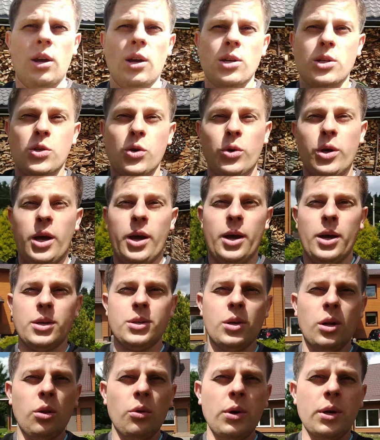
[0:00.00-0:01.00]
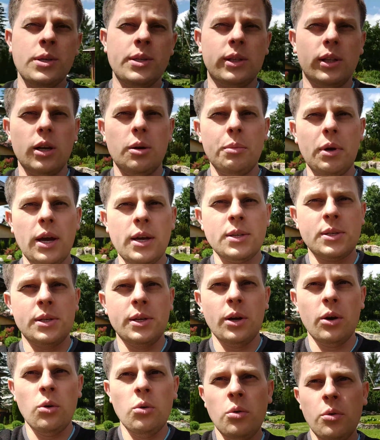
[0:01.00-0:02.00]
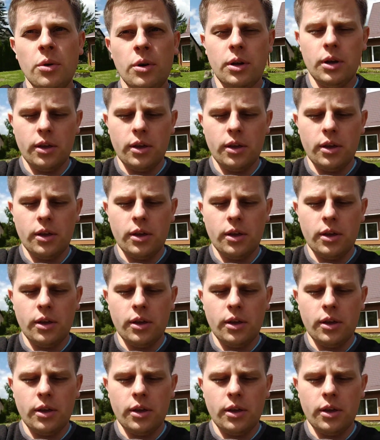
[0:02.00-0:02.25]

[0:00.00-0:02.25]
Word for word: So yeah, as always, let me guys know